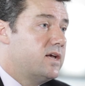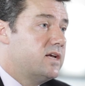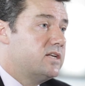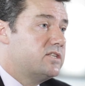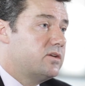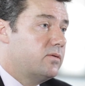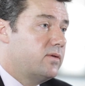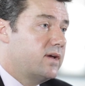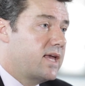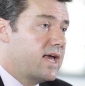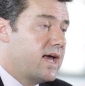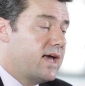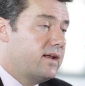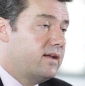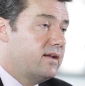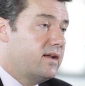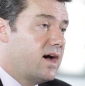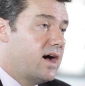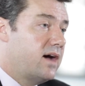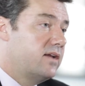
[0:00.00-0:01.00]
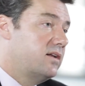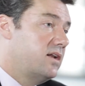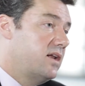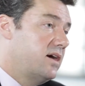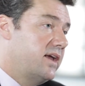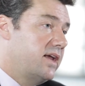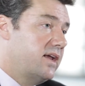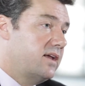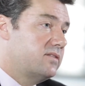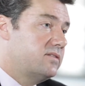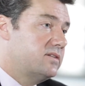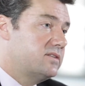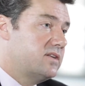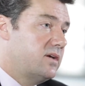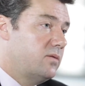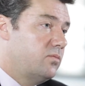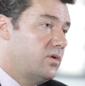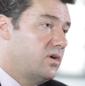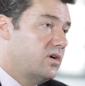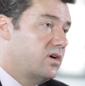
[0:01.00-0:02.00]
So, again, unlike the
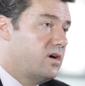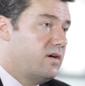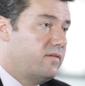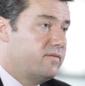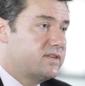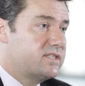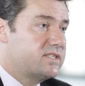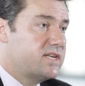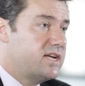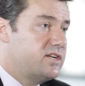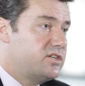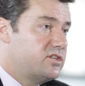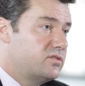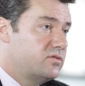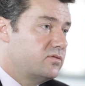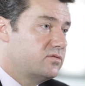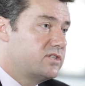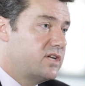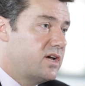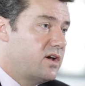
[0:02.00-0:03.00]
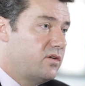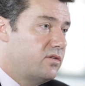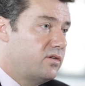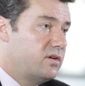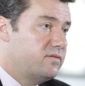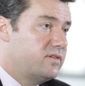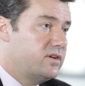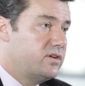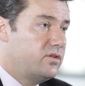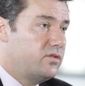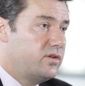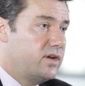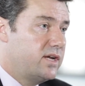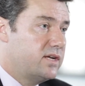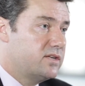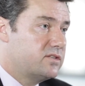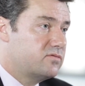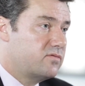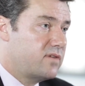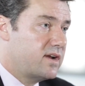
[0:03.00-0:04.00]
somewhat conversational tone of a New
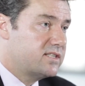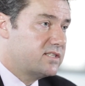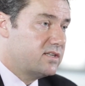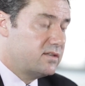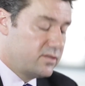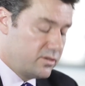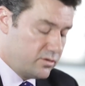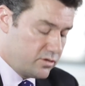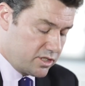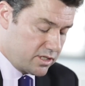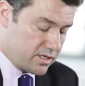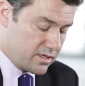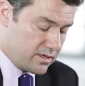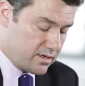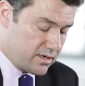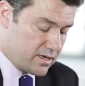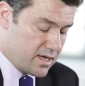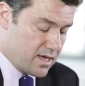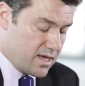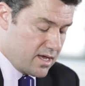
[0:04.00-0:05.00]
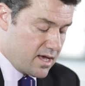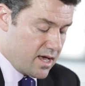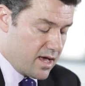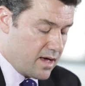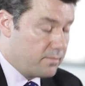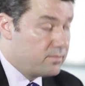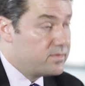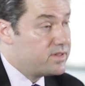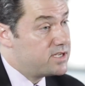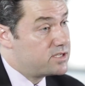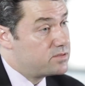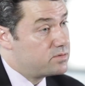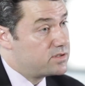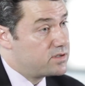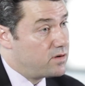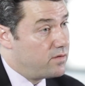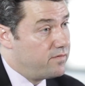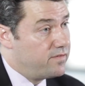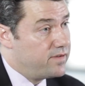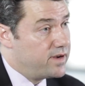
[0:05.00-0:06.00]
Year's resolution, um, this was
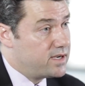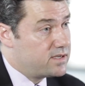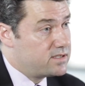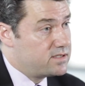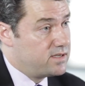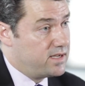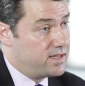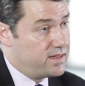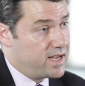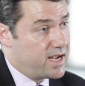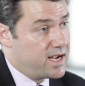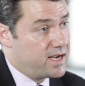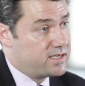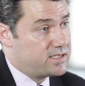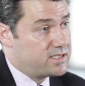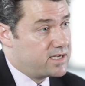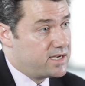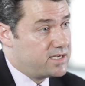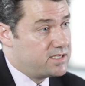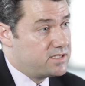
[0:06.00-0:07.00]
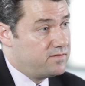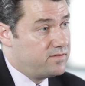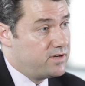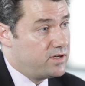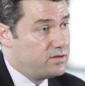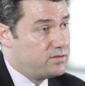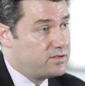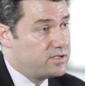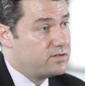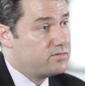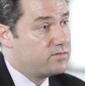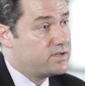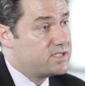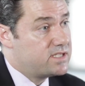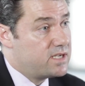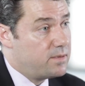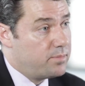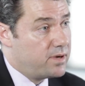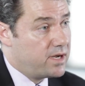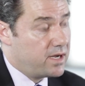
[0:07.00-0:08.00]
obvious in the ASA's view to the
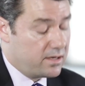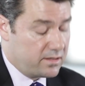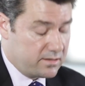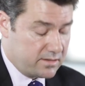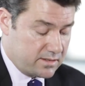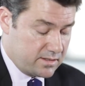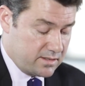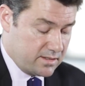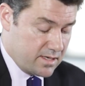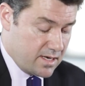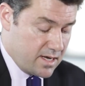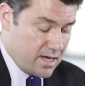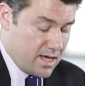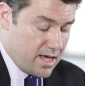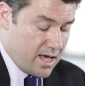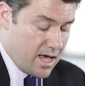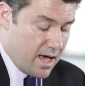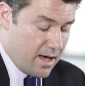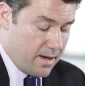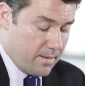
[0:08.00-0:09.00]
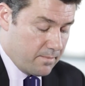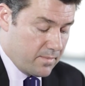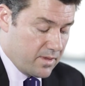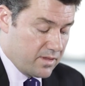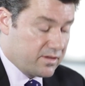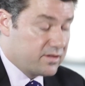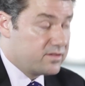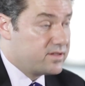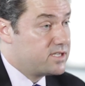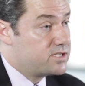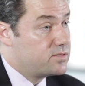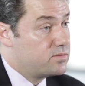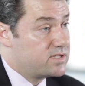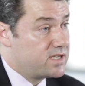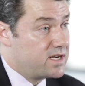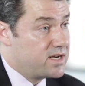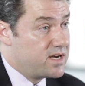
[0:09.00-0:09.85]
recipient um, that this was a